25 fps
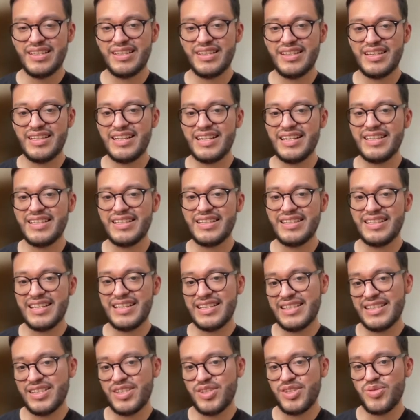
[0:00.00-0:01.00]
that are
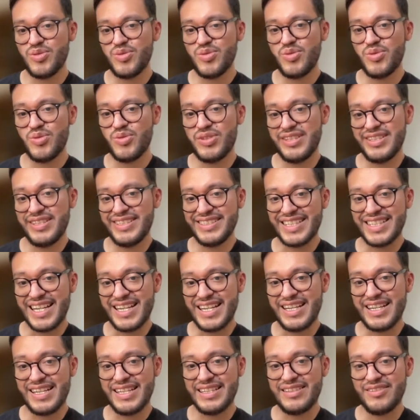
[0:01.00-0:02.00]
intended to
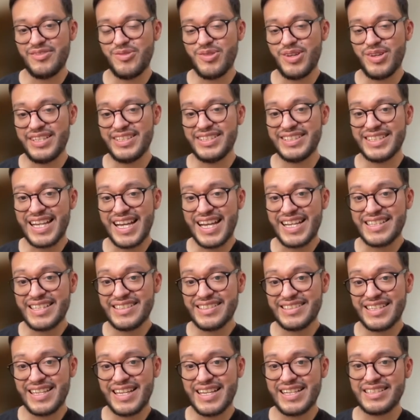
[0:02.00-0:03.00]
decide or assign
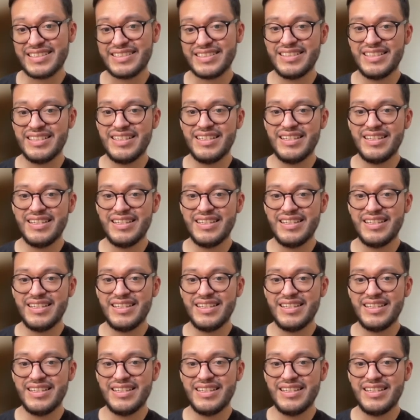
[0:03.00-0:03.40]
sex,